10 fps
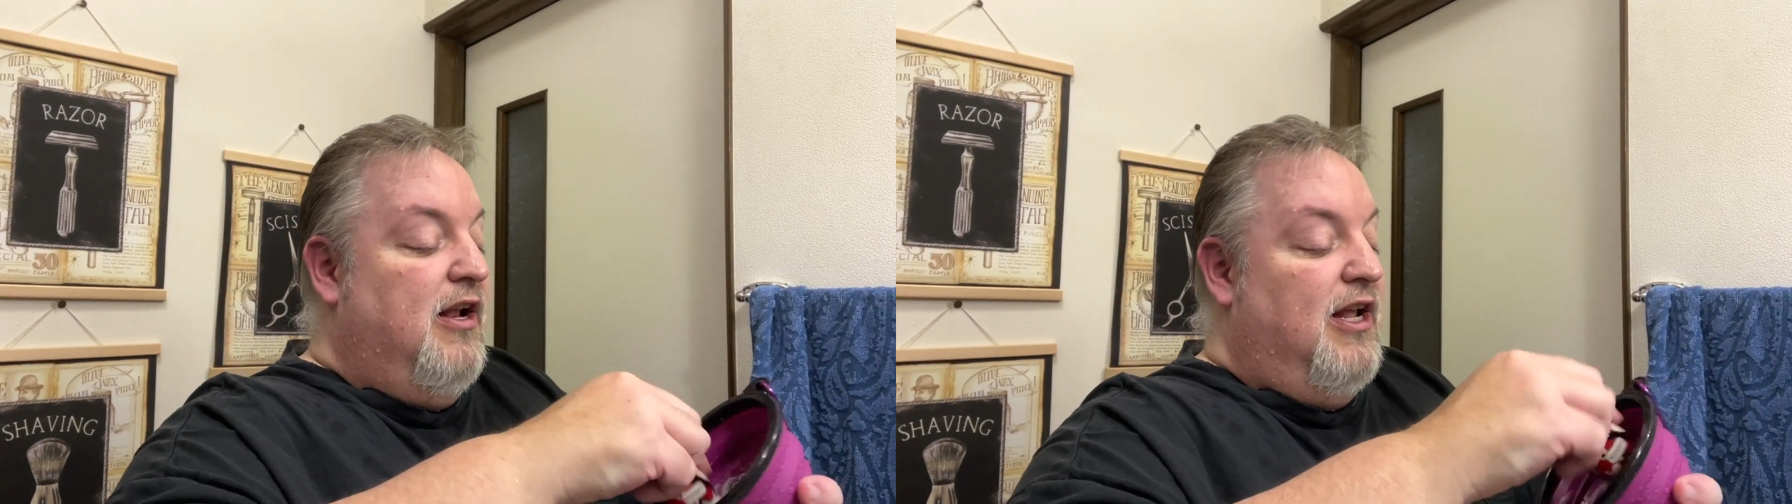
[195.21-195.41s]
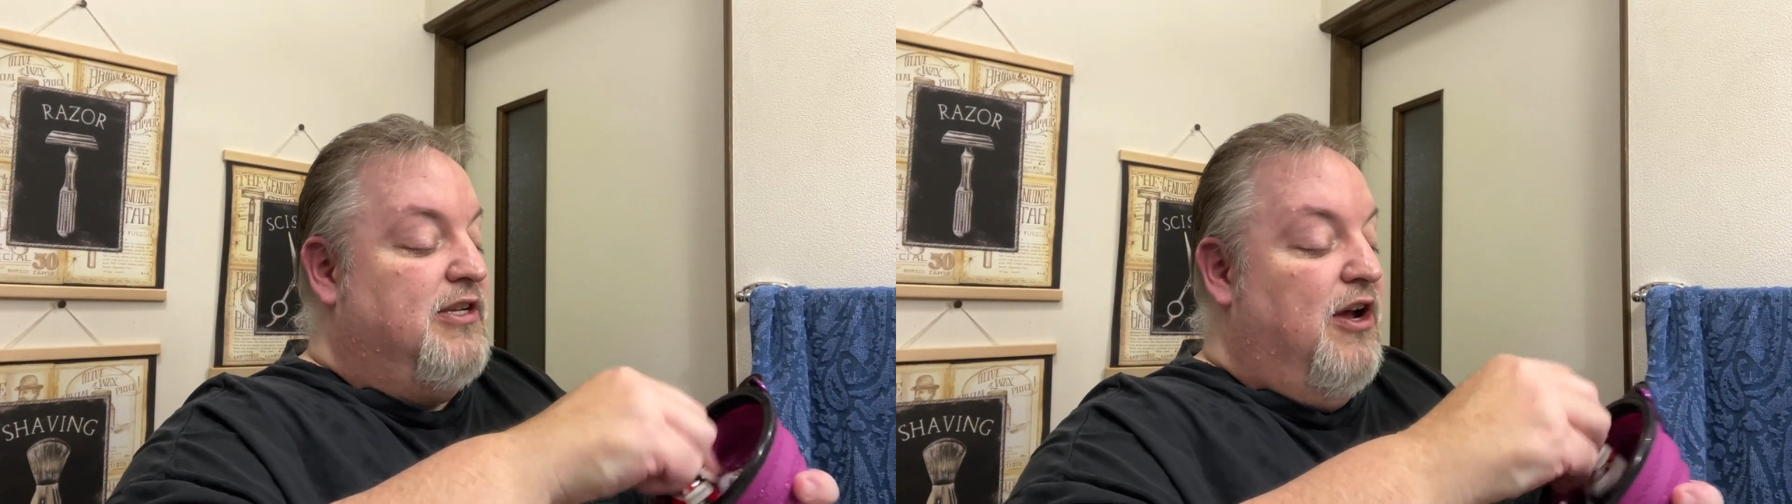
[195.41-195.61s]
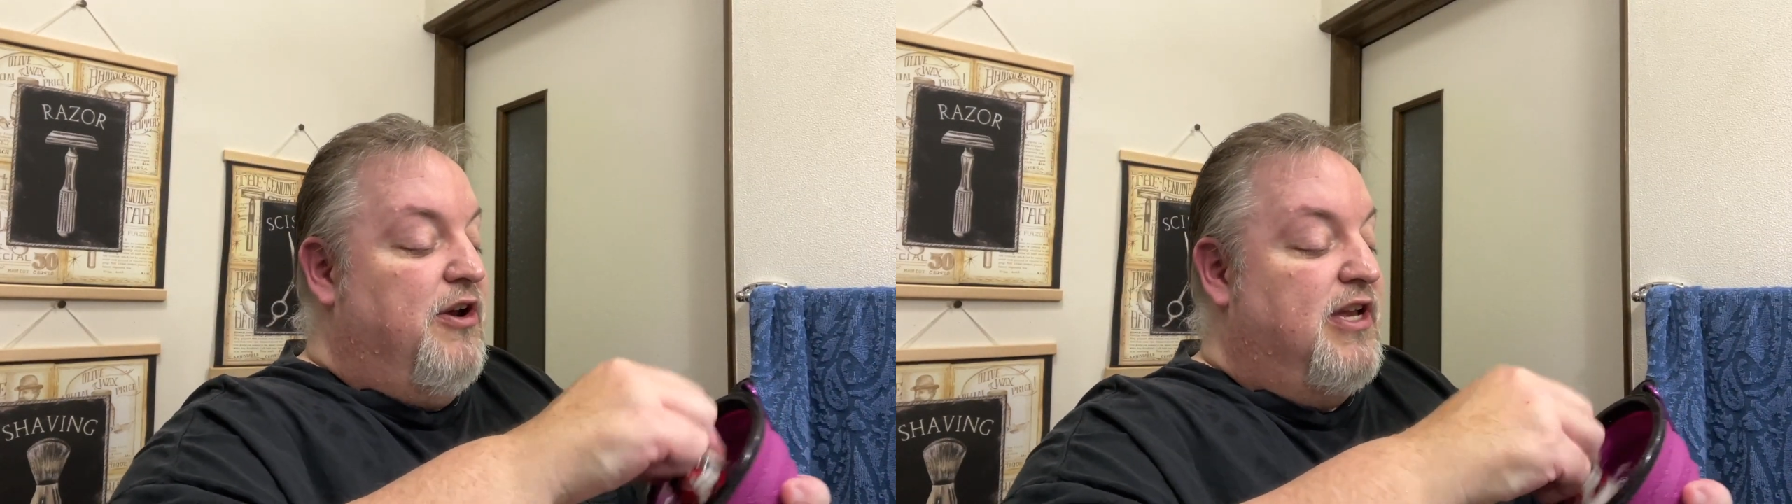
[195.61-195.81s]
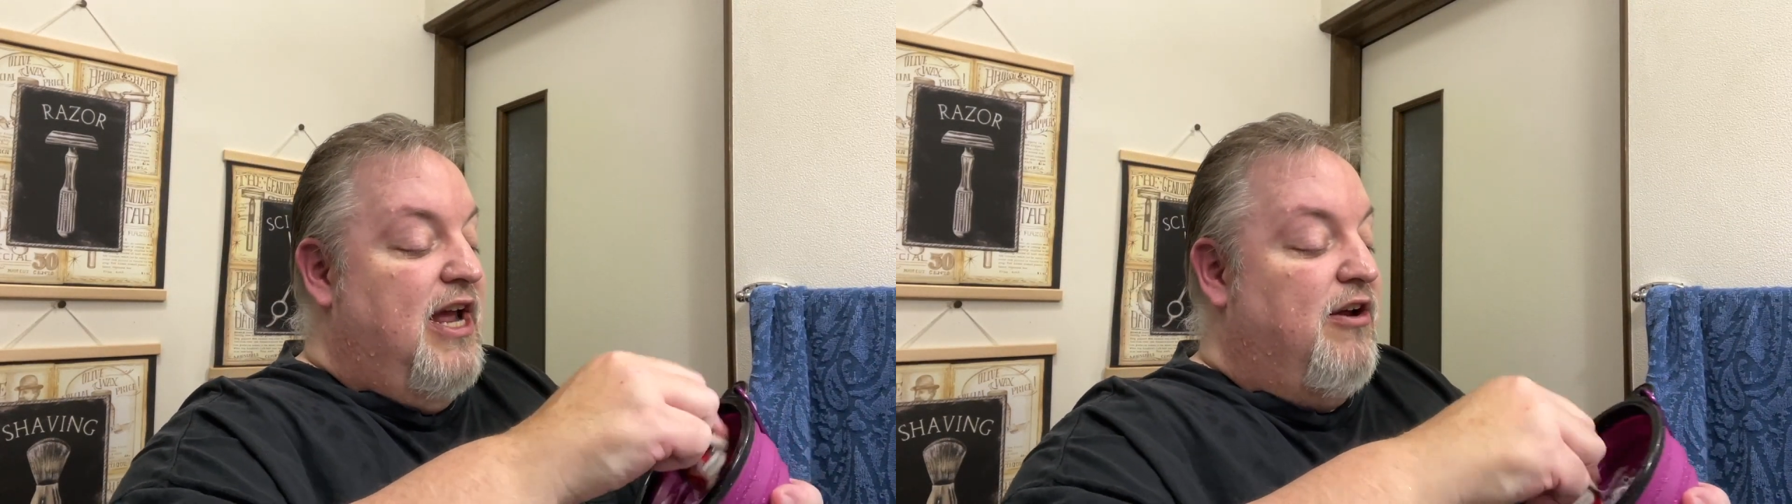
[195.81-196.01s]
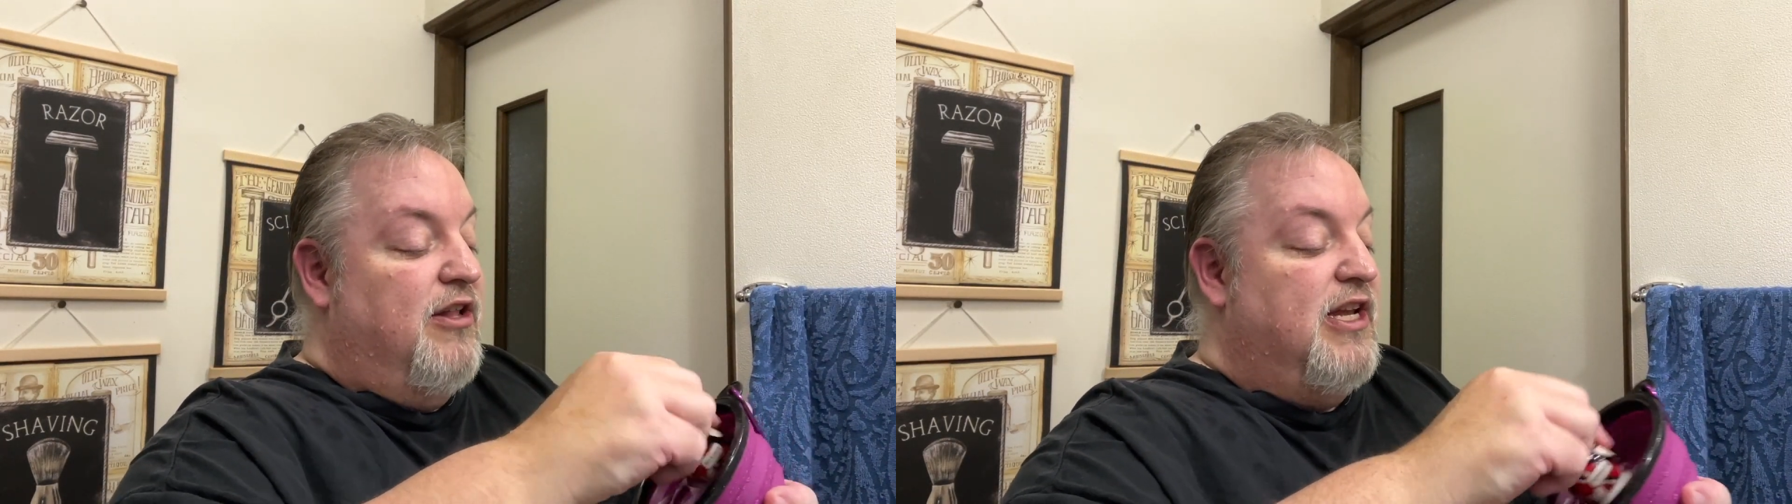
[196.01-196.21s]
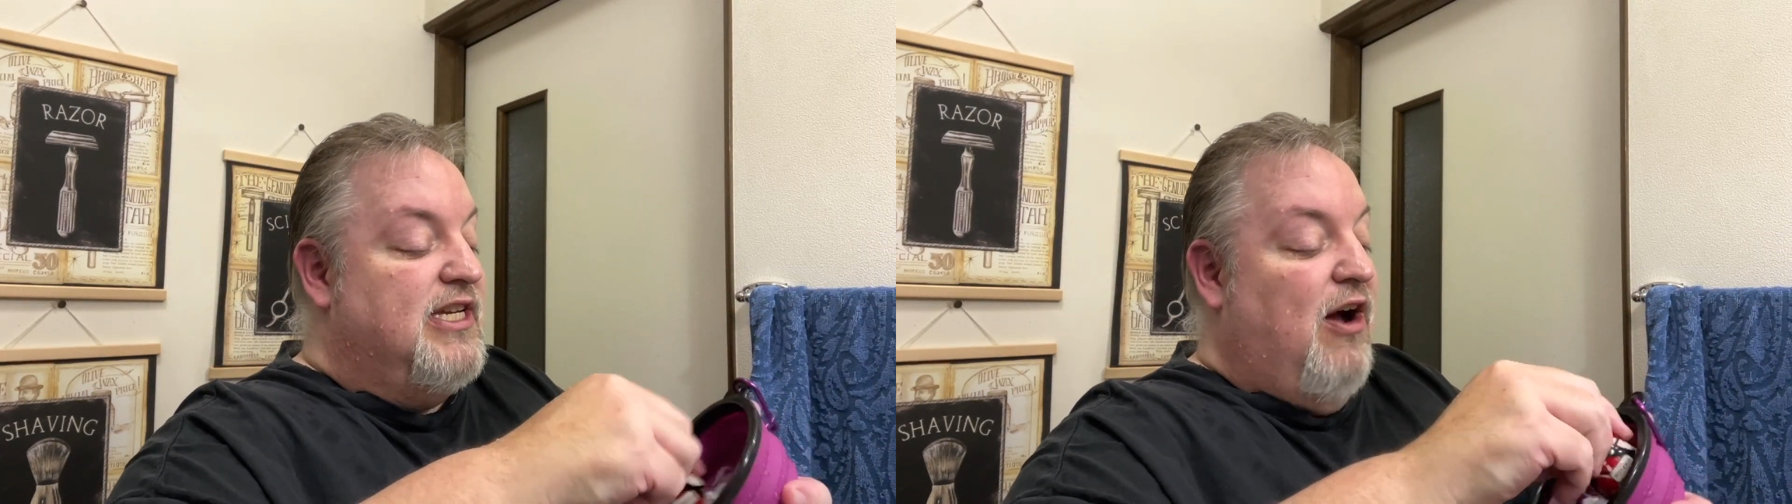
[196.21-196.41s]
let's go to town on this.